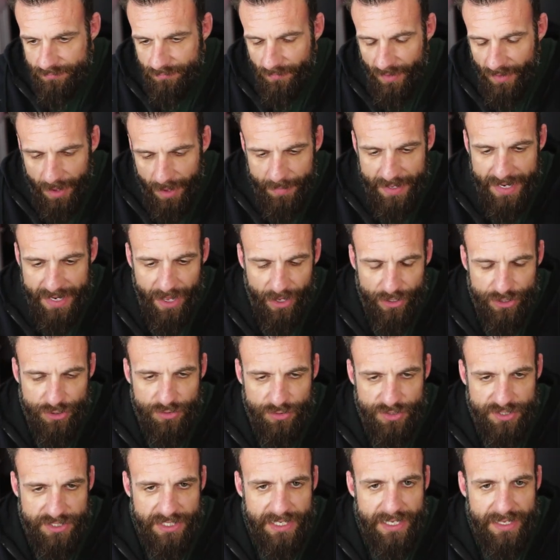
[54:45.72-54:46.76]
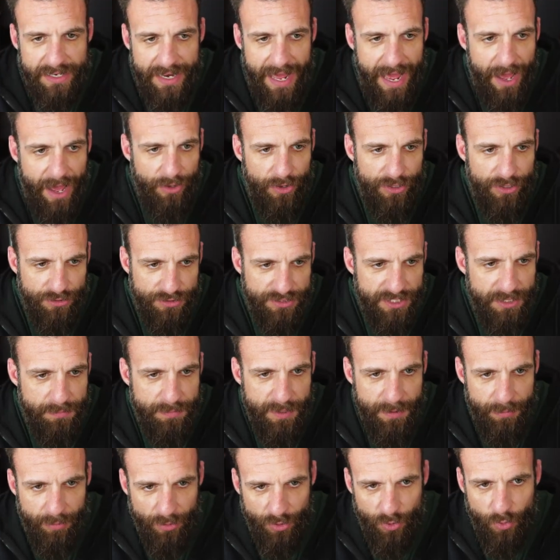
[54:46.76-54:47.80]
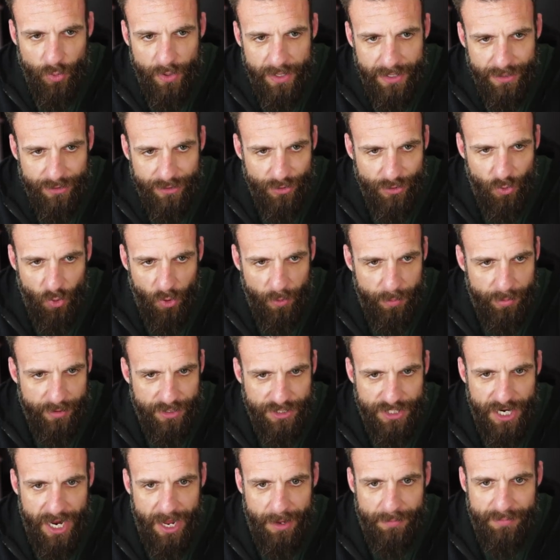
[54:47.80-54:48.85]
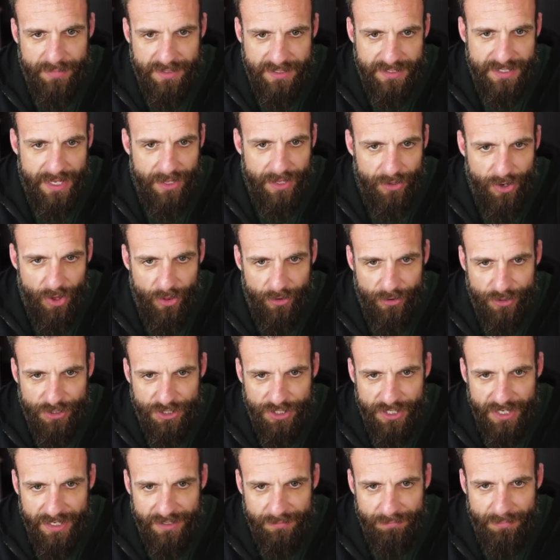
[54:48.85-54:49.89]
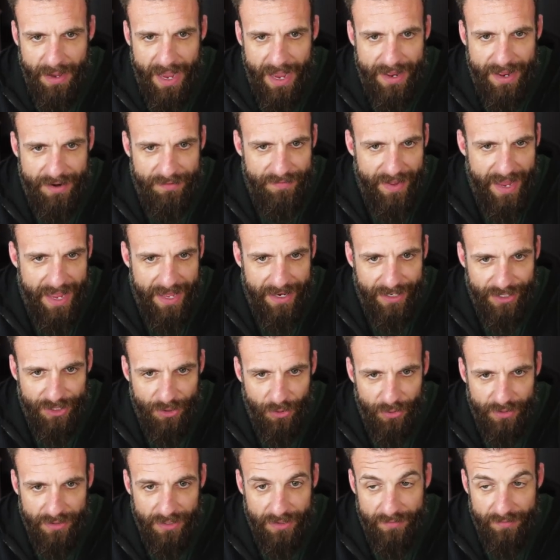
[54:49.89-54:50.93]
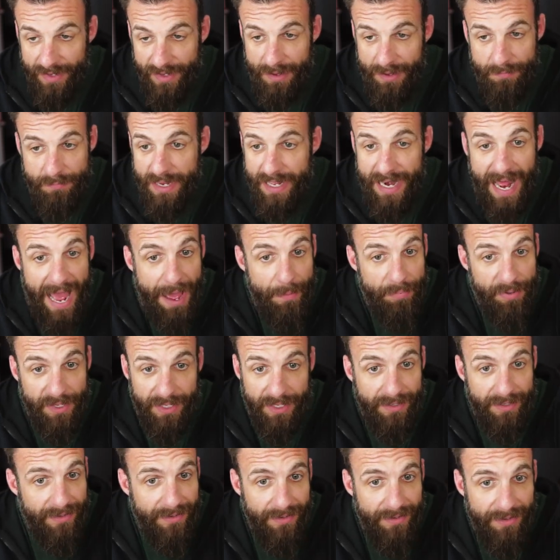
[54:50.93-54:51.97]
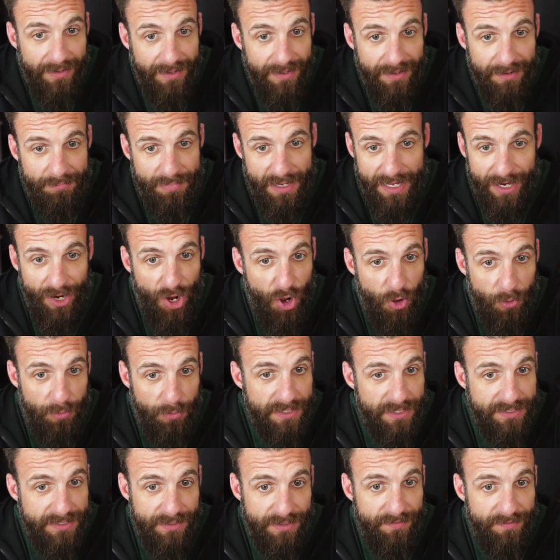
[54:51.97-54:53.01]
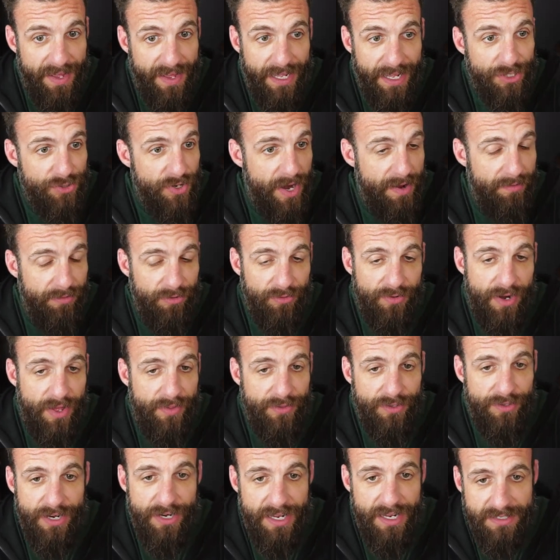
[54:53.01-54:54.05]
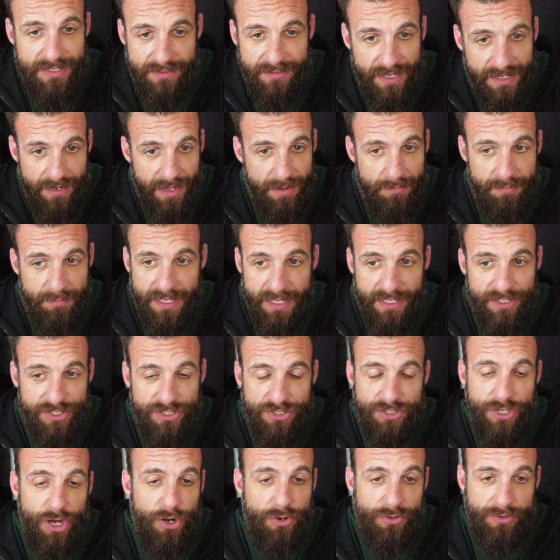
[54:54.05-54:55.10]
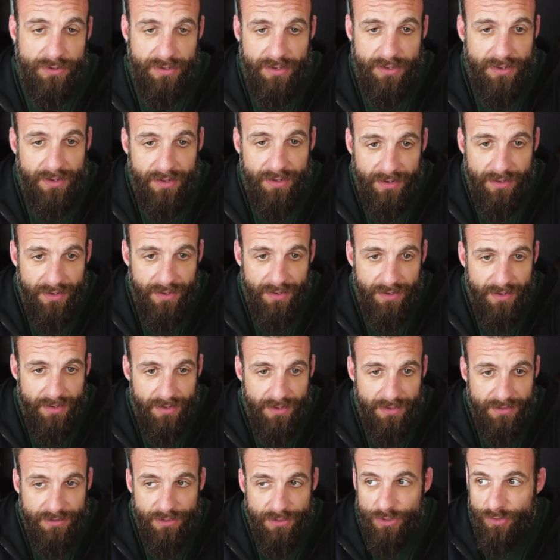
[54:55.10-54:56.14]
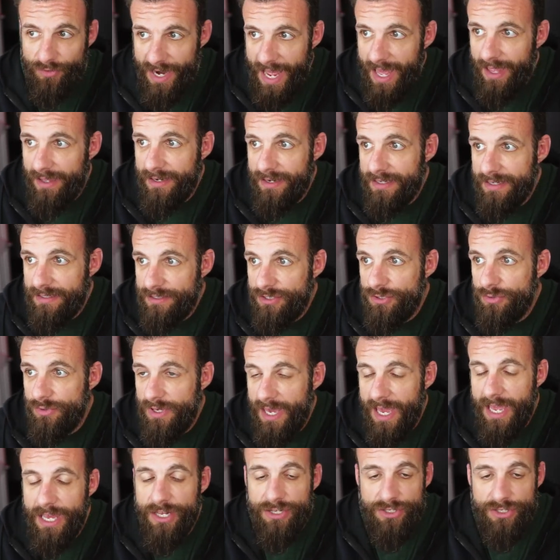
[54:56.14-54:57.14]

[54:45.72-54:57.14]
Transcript: I mean, hell, you see it now. You see people quitting their corporate job and selling all their shit and buying a van and going live it and being happy, being homeless in a van, traveling around the United States and being stoked. So the reality is you can